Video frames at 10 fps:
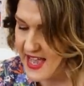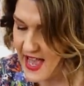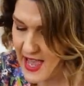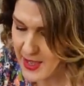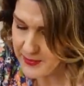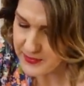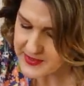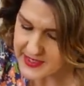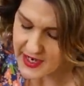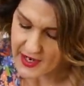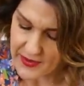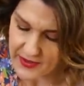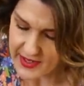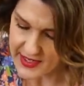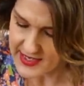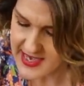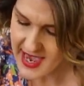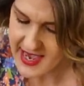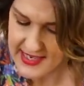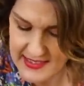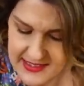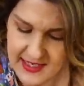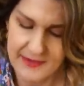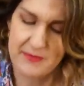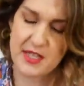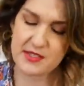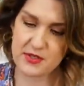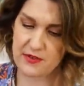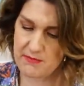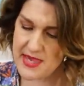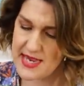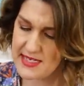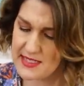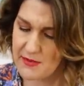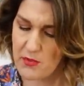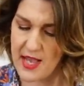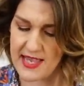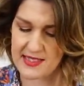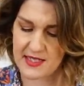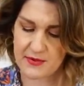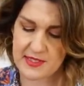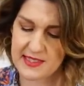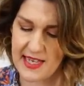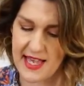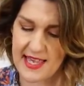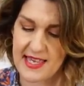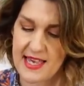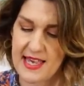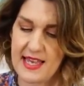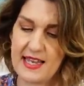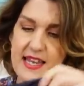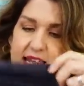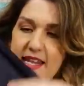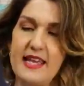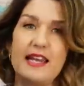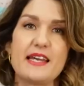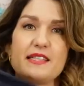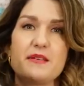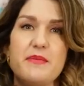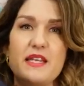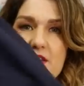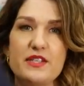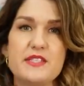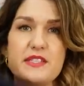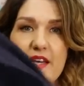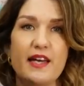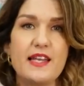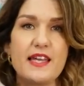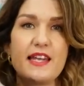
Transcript: Um, so yeah, it's a, a sort of medium weight, I would say linen, as I mentioned earlier.